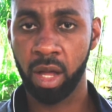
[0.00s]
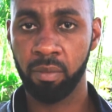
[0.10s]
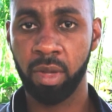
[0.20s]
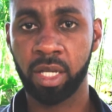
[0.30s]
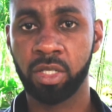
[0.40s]

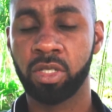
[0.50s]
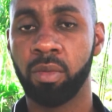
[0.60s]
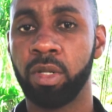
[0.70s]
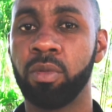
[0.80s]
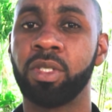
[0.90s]
making
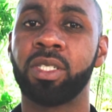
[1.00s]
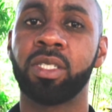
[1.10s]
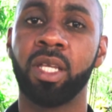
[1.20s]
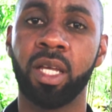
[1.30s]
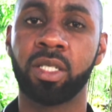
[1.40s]
so many
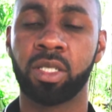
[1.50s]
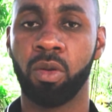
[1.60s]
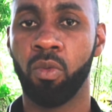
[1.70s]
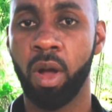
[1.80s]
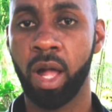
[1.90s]
mistakes
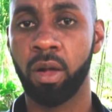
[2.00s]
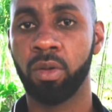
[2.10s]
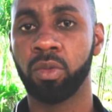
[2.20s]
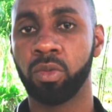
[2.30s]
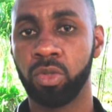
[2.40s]

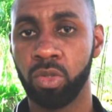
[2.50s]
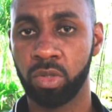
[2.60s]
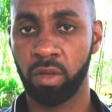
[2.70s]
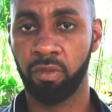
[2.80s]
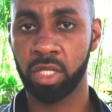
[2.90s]
while
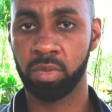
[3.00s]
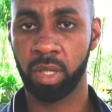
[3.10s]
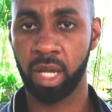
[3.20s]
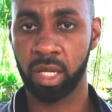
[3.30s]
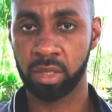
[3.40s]
using
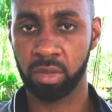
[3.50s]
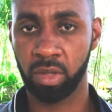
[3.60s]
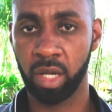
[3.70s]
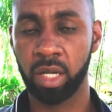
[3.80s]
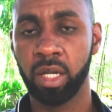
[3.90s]
Facebook ads,
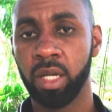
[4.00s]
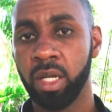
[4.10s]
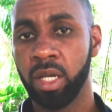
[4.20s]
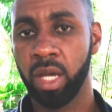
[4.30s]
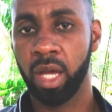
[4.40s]
okay?
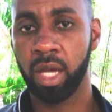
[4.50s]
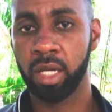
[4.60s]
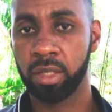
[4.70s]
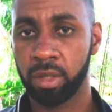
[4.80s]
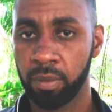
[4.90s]

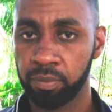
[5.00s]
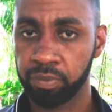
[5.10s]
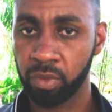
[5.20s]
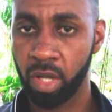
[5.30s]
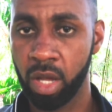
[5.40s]
And
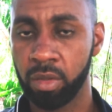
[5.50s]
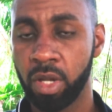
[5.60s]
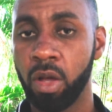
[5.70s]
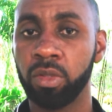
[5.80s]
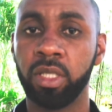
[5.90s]

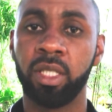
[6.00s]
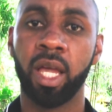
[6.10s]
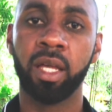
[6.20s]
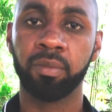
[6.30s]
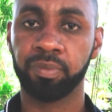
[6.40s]
not only
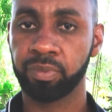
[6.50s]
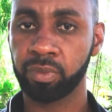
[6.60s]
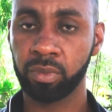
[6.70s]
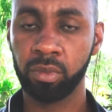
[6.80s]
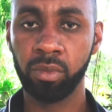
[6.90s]
that,
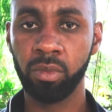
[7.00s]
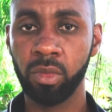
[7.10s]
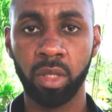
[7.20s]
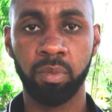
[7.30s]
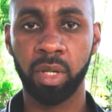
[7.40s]

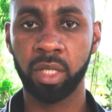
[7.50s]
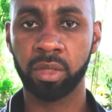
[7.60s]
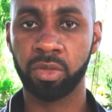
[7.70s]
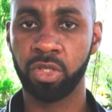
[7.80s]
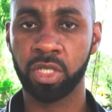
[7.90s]
but
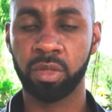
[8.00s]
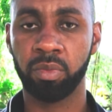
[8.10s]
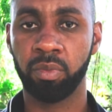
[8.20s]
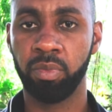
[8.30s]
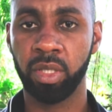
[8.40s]
just
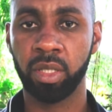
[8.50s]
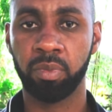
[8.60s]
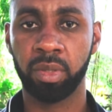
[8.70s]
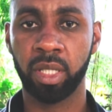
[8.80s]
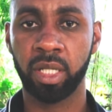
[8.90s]
being
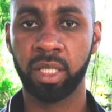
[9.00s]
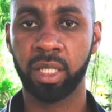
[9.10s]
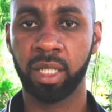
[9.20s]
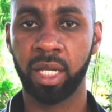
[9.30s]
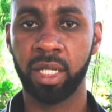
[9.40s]

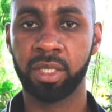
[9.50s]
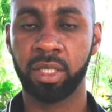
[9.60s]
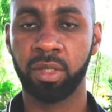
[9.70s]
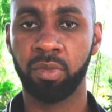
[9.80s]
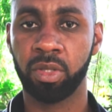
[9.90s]
plain
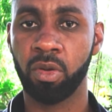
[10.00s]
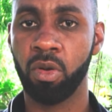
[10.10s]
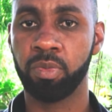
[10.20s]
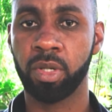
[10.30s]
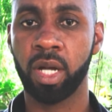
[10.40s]
lazy with the
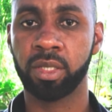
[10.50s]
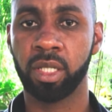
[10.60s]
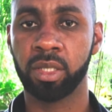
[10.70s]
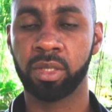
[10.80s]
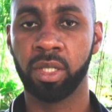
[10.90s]
whole
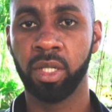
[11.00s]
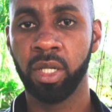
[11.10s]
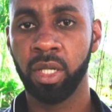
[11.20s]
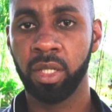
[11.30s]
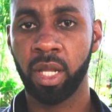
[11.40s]
process.
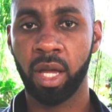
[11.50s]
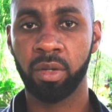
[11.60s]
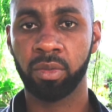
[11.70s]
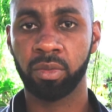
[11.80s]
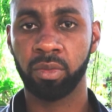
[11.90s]

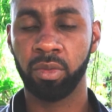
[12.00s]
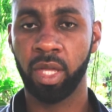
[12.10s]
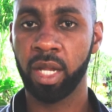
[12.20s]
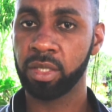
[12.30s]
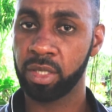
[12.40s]
Now,
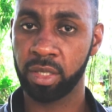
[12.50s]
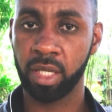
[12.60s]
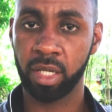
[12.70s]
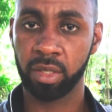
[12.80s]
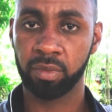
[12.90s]
that is the
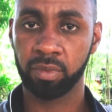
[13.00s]
thing.